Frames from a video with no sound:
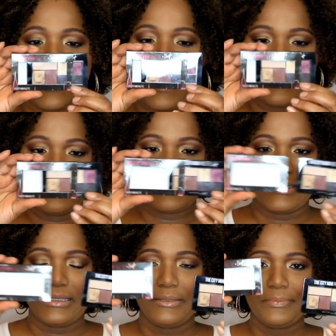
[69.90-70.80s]

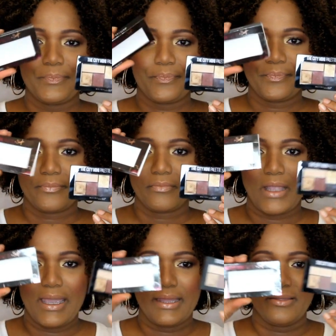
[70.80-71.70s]
casing,
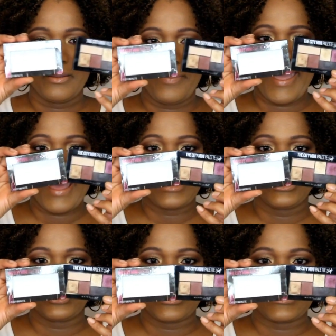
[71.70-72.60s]
and the
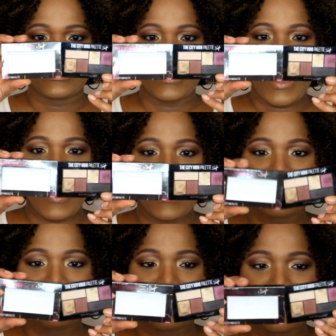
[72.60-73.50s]
palette just
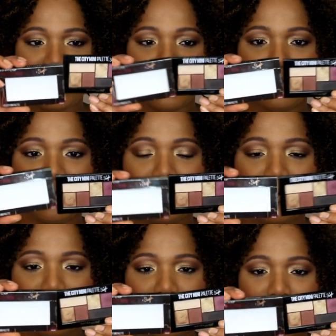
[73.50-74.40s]
slides in
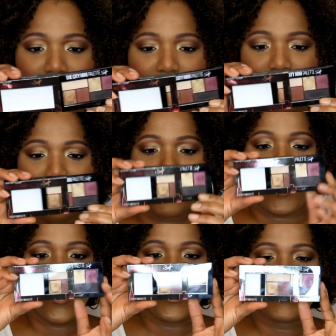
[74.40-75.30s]
the
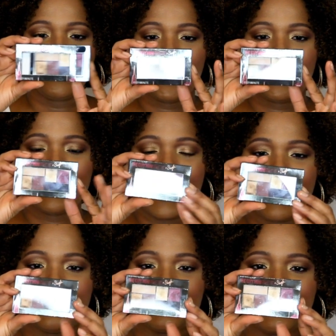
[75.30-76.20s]
cardboard
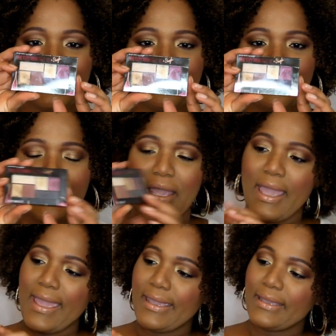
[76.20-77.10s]
casing,
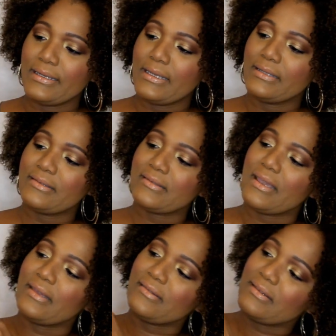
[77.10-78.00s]
and it
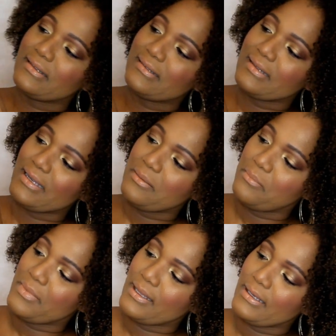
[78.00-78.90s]
says the City
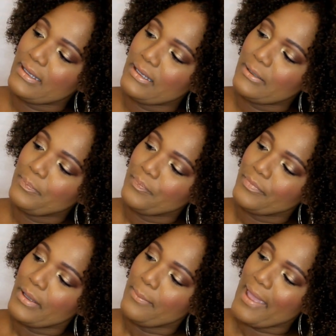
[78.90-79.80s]
Mini
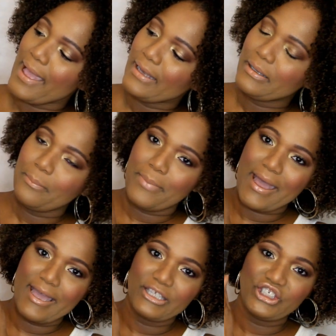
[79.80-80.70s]
Palette
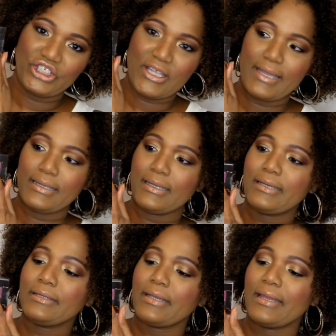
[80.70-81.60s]
by
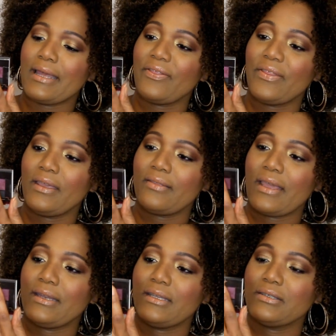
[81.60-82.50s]
Shayla, and I think
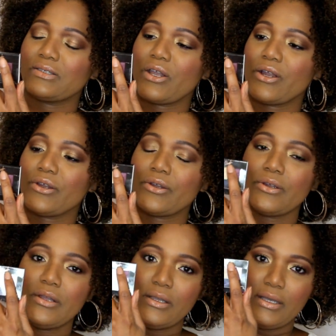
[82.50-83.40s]
that is
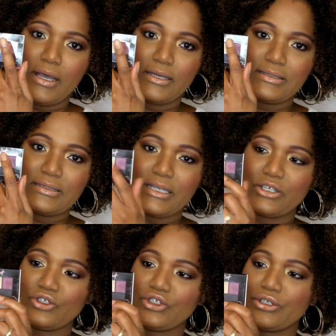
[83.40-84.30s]
her
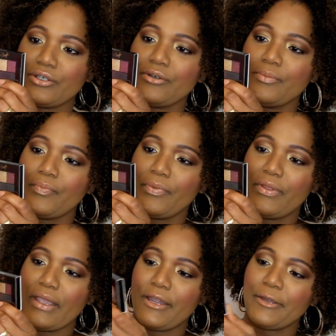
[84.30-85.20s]
signature
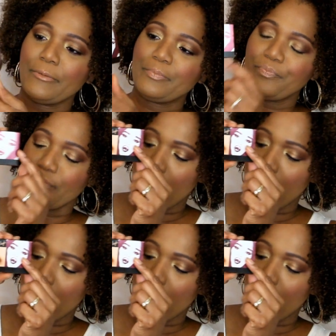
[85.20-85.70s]
there.